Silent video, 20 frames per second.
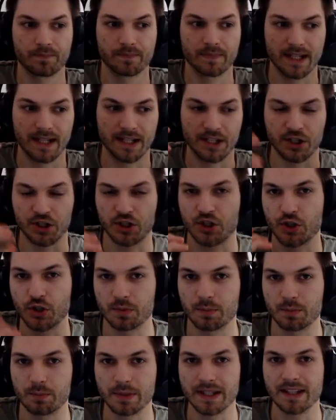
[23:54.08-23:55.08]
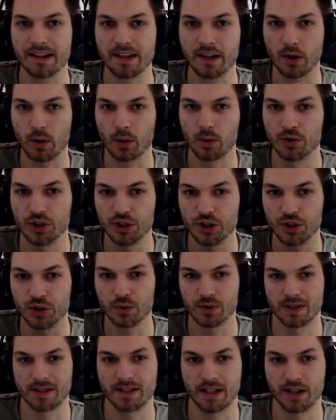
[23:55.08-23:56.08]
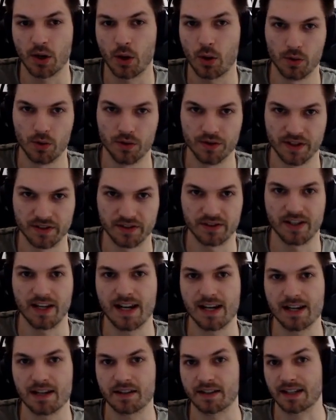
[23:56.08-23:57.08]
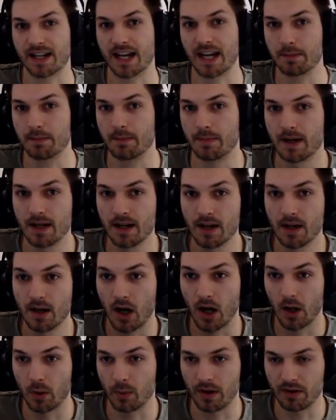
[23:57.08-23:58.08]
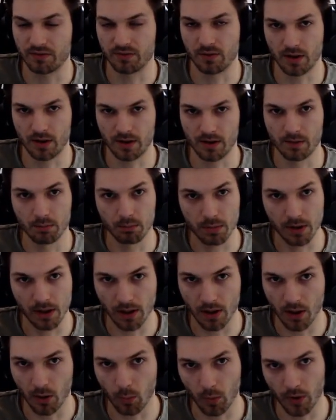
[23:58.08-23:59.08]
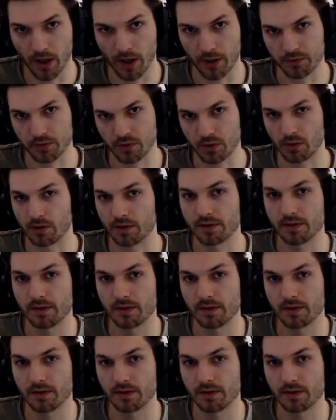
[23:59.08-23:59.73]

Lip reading: it should be the only unit that holds a snail in the game. On wave 1, below 100 gold,